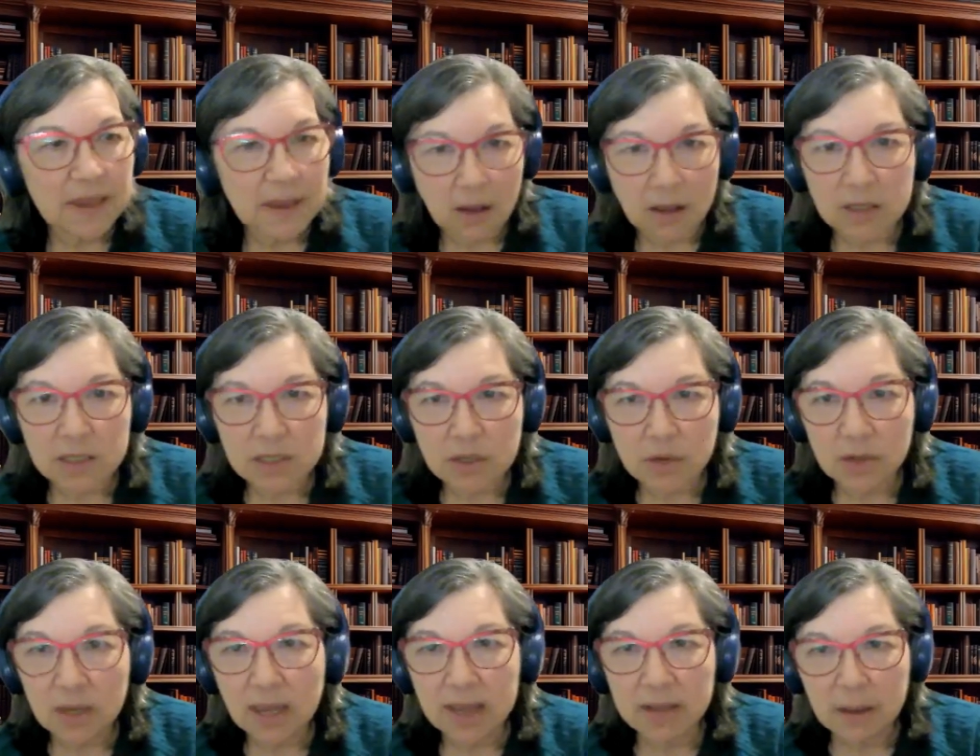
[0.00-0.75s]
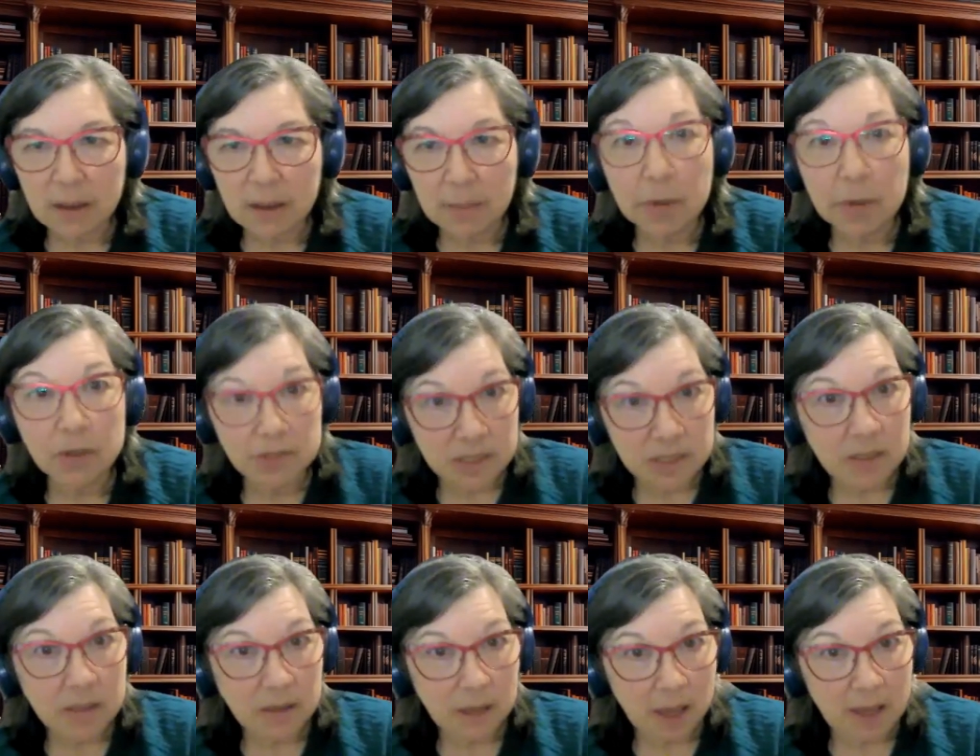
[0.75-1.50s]
they also get a
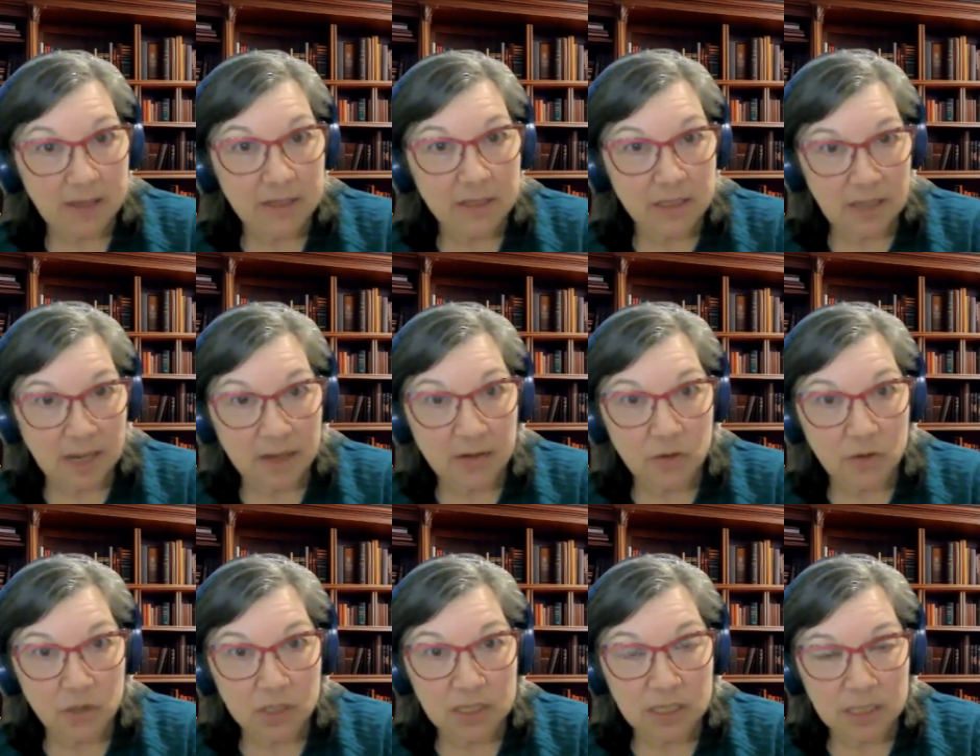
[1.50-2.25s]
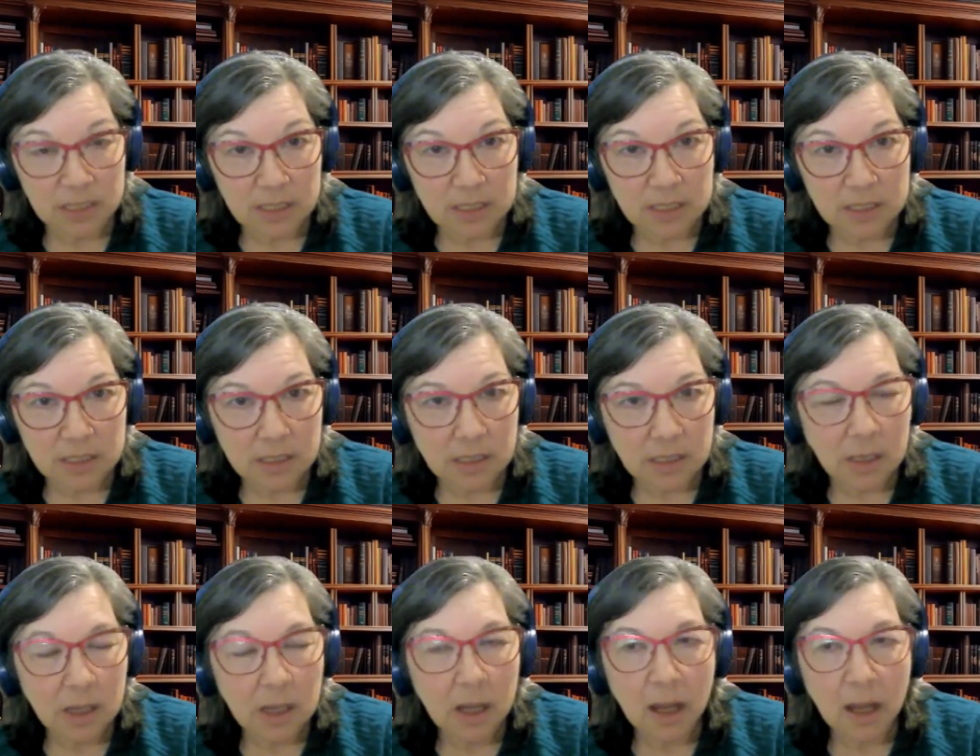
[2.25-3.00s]
personalized energy disc.
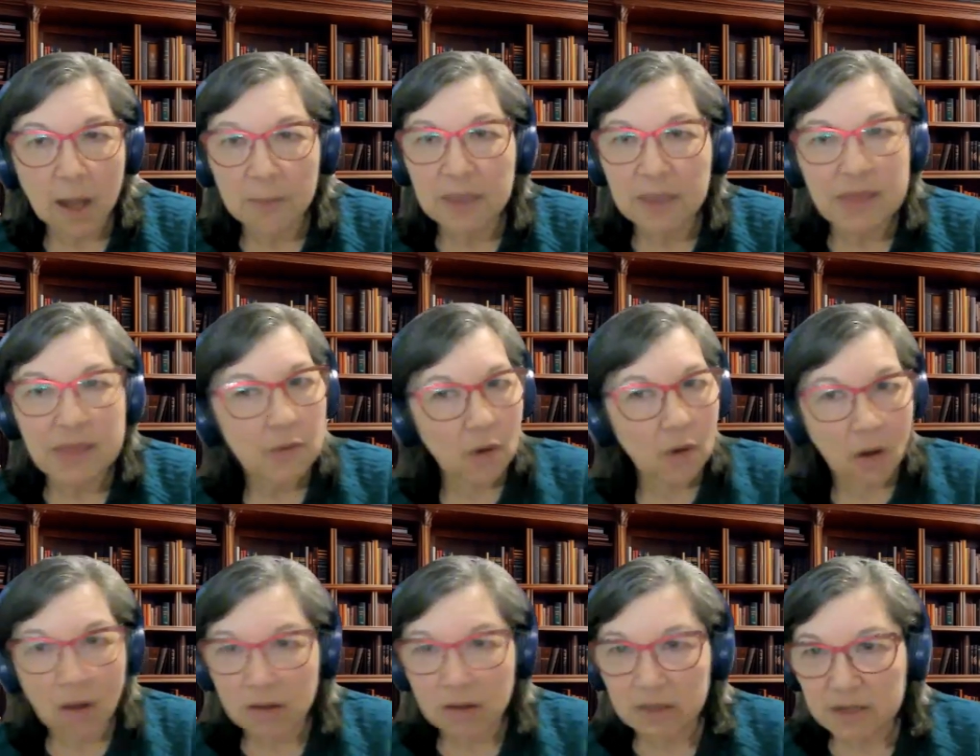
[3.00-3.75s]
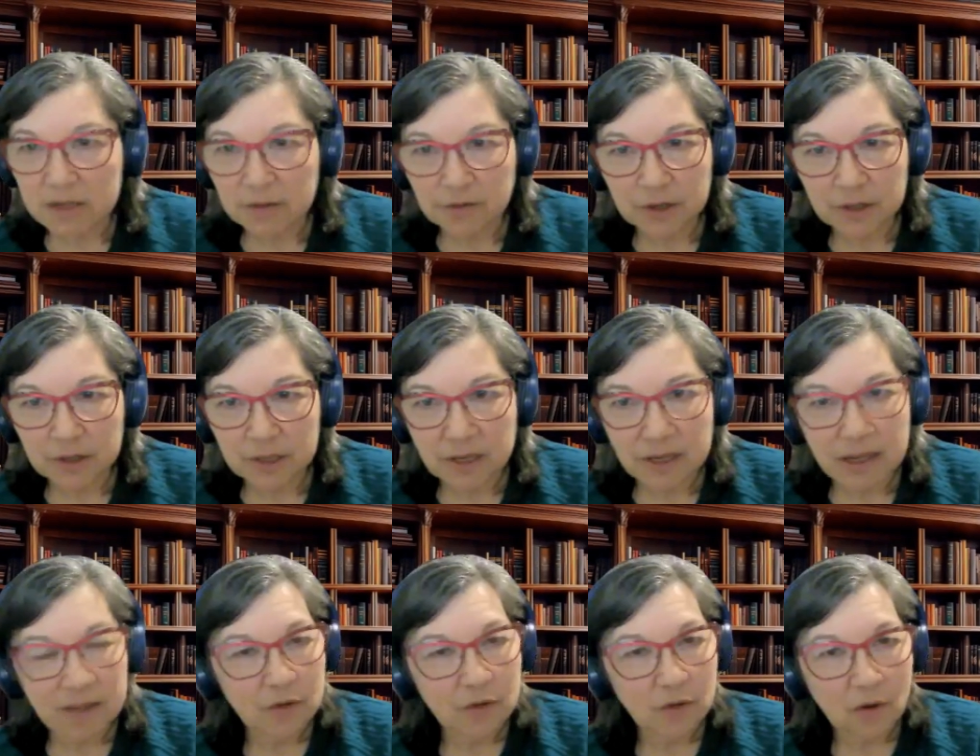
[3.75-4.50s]
And they're all
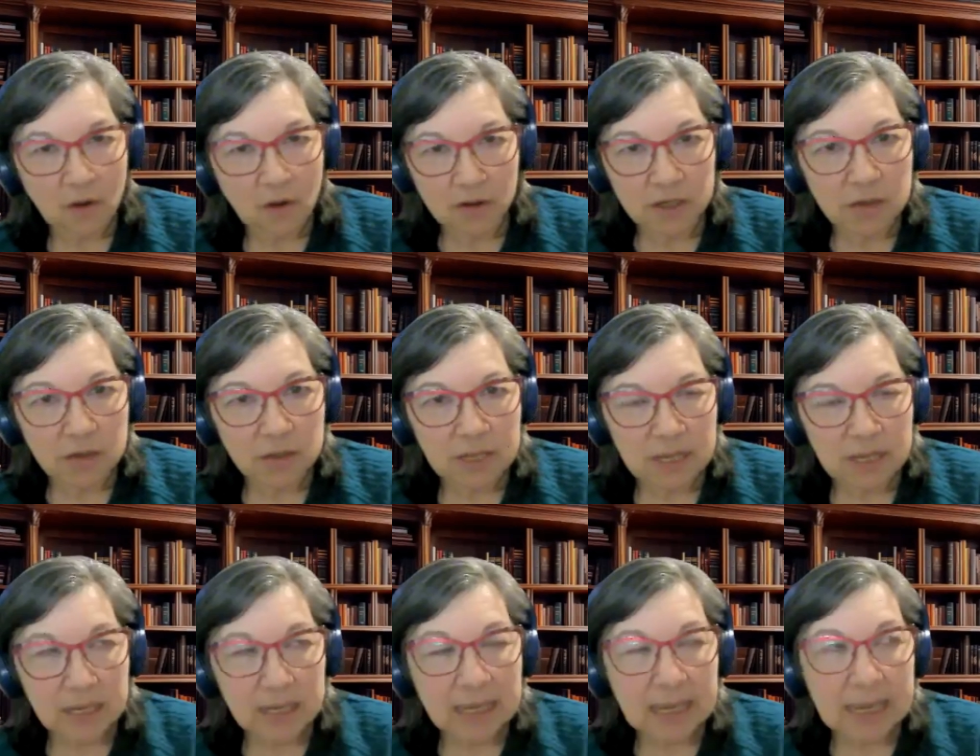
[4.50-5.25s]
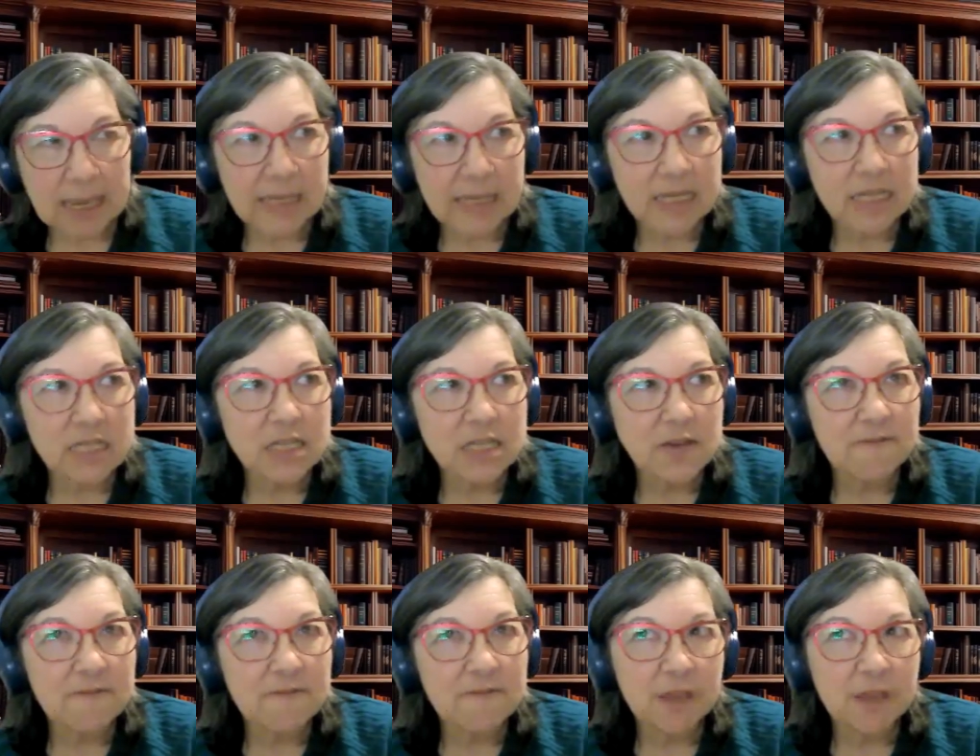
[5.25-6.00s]
different and they're all unique. And
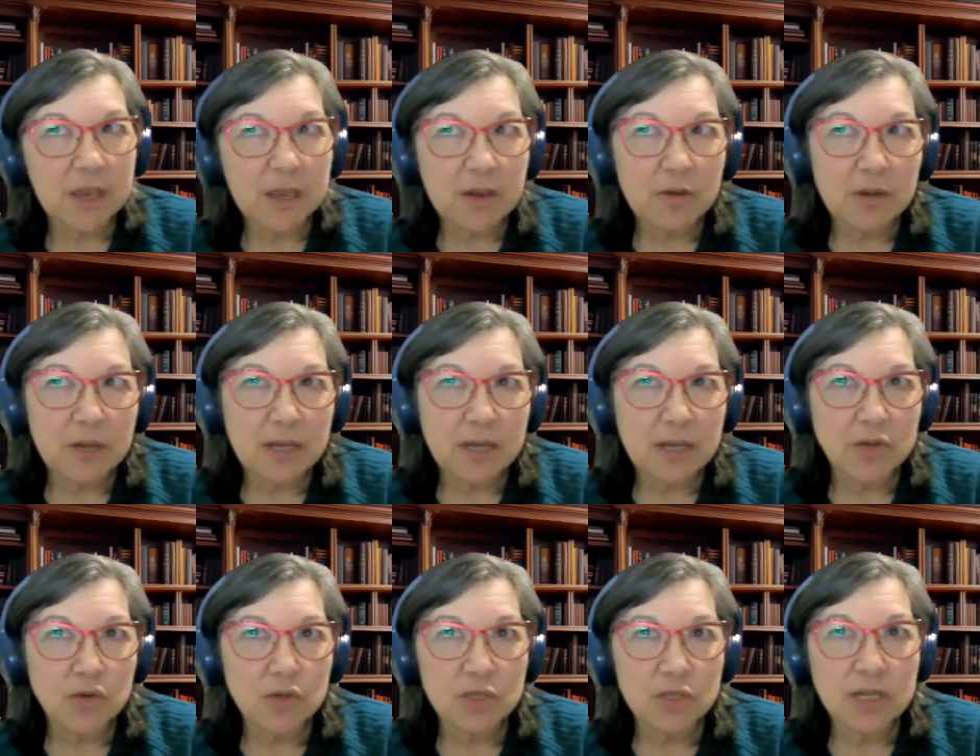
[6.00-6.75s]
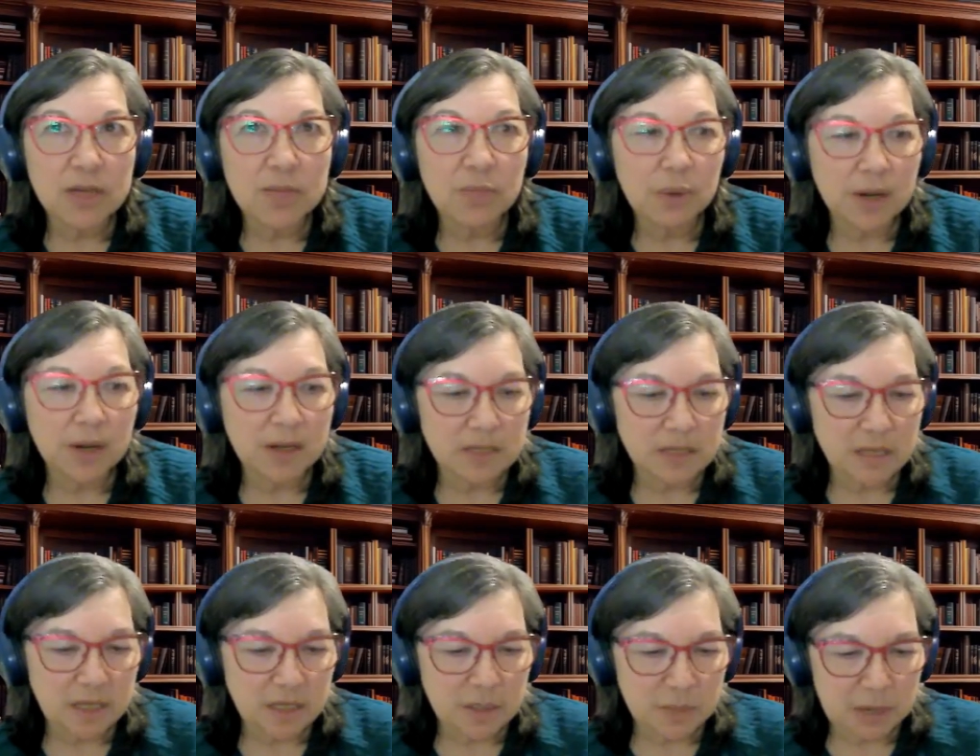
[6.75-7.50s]
it's a very interesting
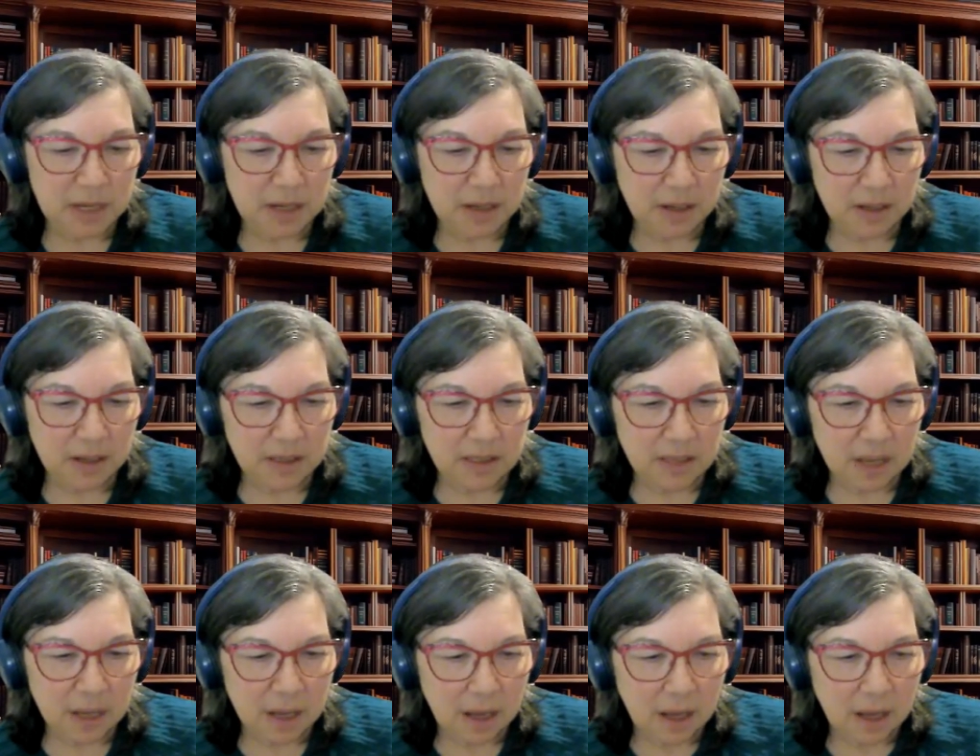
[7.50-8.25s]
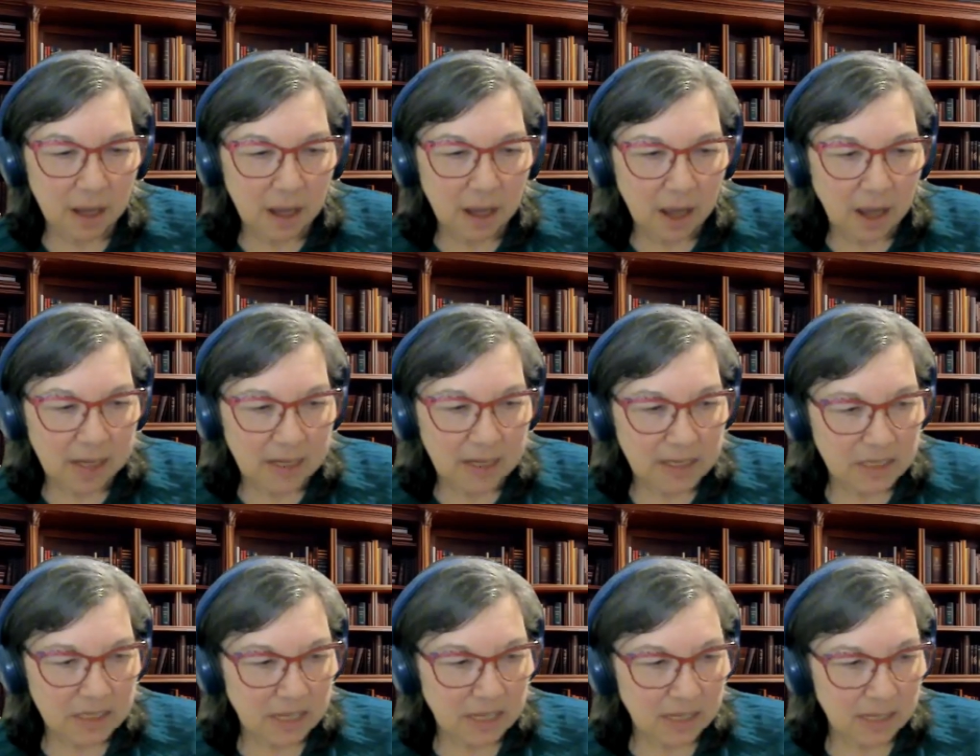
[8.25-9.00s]
process because I
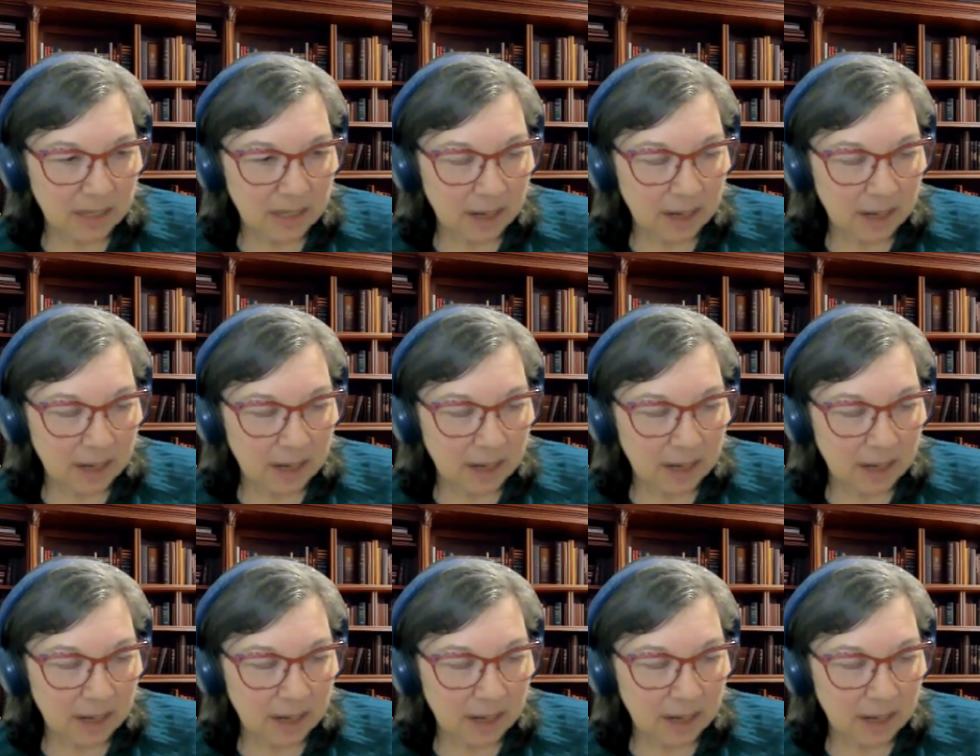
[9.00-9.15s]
